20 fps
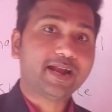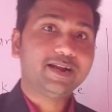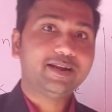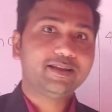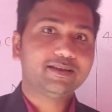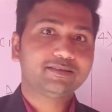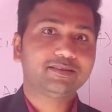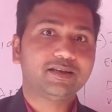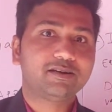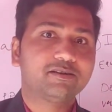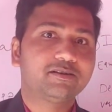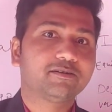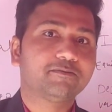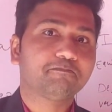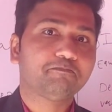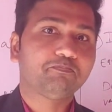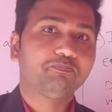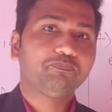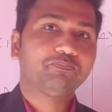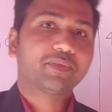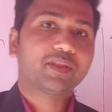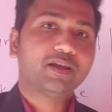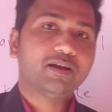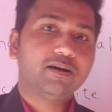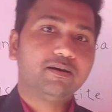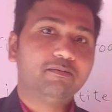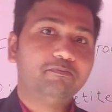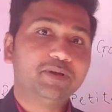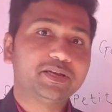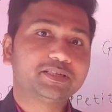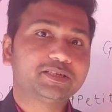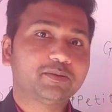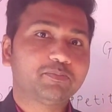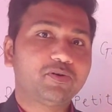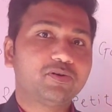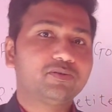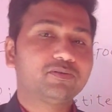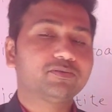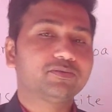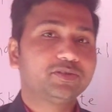ideas that based
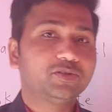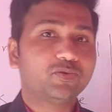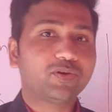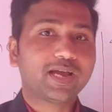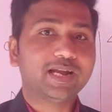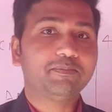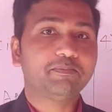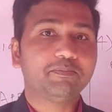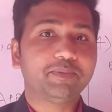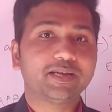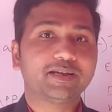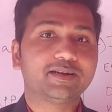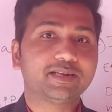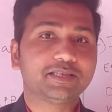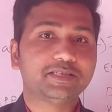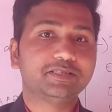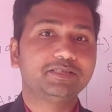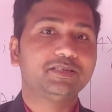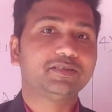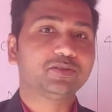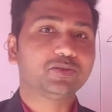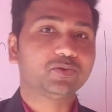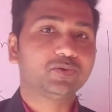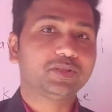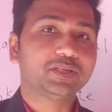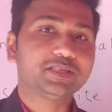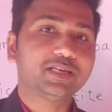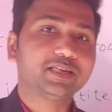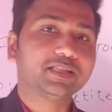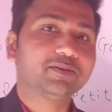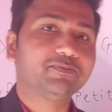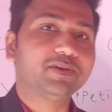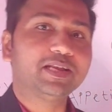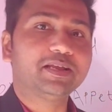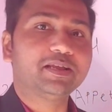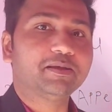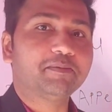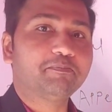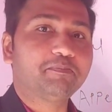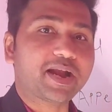upon you can make a decision. So these are the
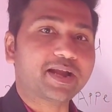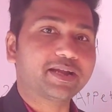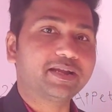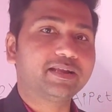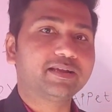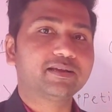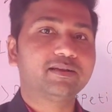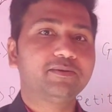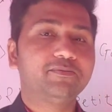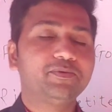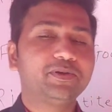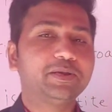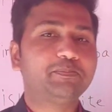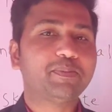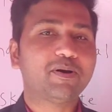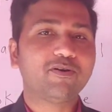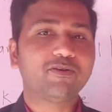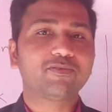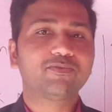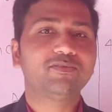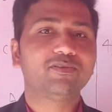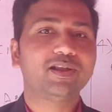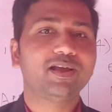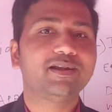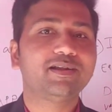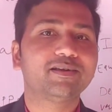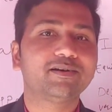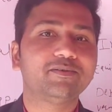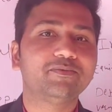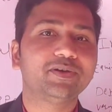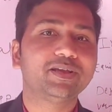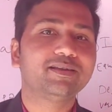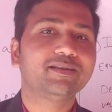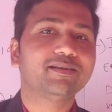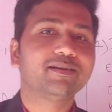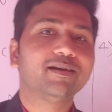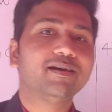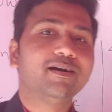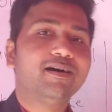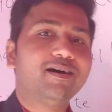very practical, very powerful, and uh,
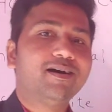very